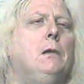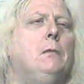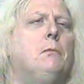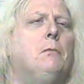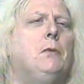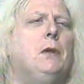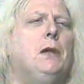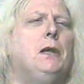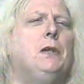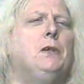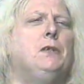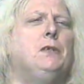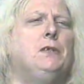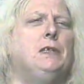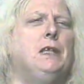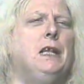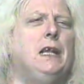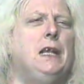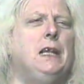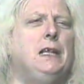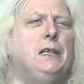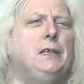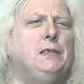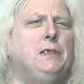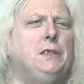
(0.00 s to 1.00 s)
prior to
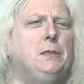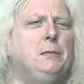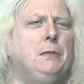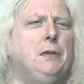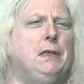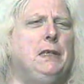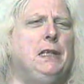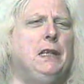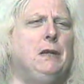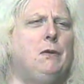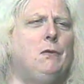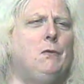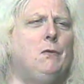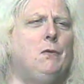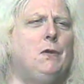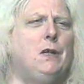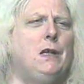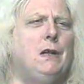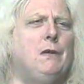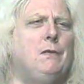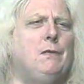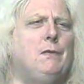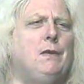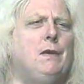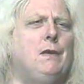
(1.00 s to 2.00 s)
that, you might not work
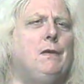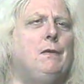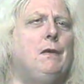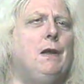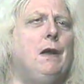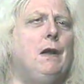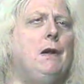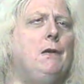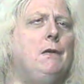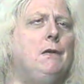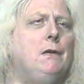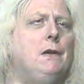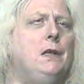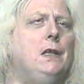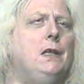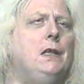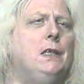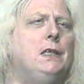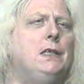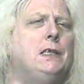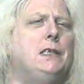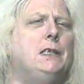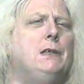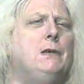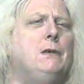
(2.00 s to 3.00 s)
out very well.
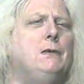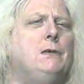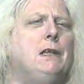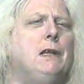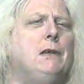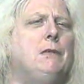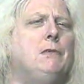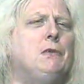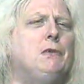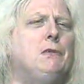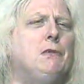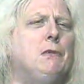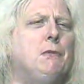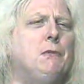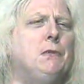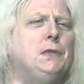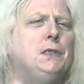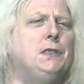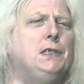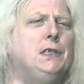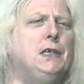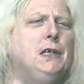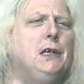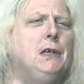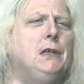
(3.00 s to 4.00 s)
So that was what
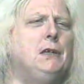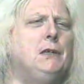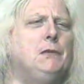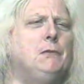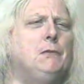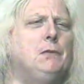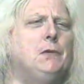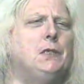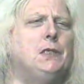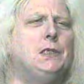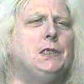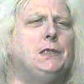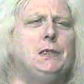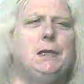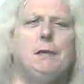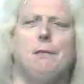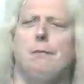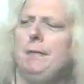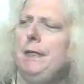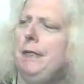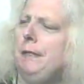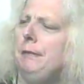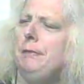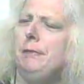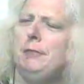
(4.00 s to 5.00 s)
was done was that
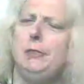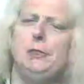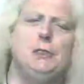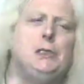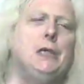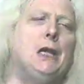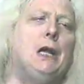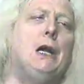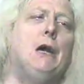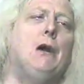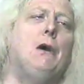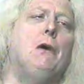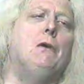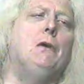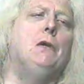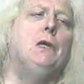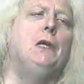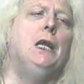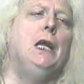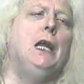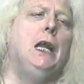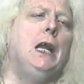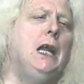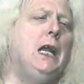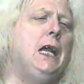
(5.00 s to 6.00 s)
me and Michele
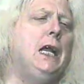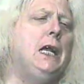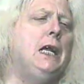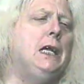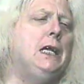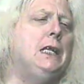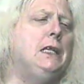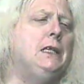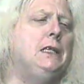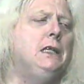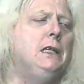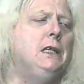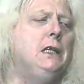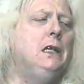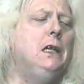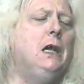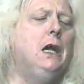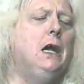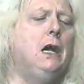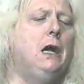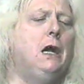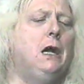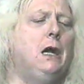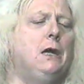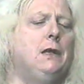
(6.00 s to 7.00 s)
had
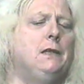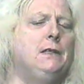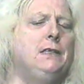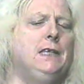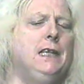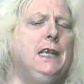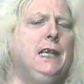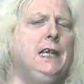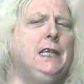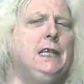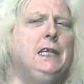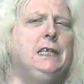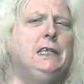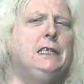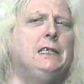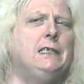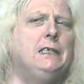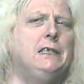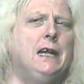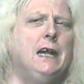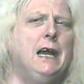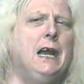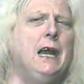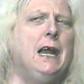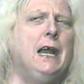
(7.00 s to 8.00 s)
uh, taken the
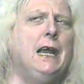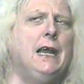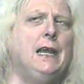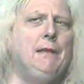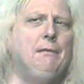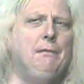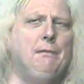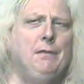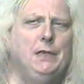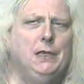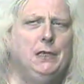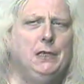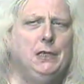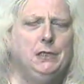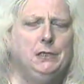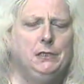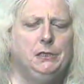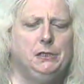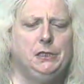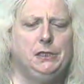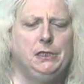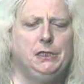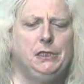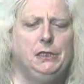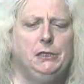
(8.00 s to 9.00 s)
time
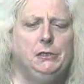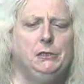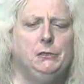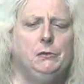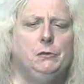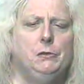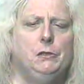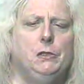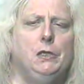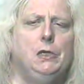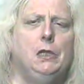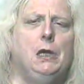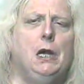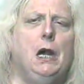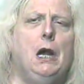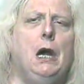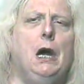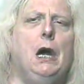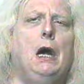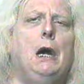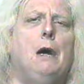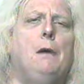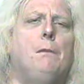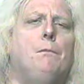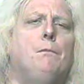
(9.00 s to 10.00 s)
to
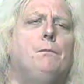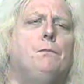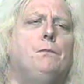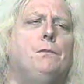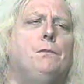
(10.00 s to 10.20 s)
um,